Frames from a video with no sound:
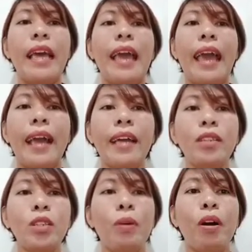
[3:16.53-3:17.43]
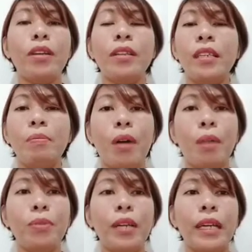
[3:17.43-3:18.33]
and sparsely
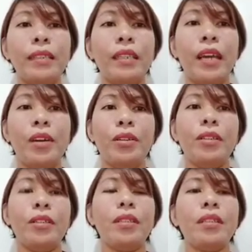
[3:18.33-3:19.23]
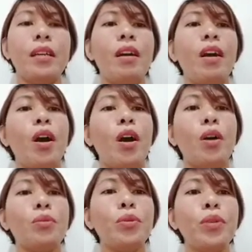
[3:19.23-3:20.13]
populated areas.
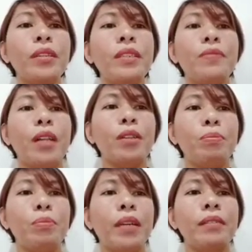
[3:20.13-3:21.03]
Rural development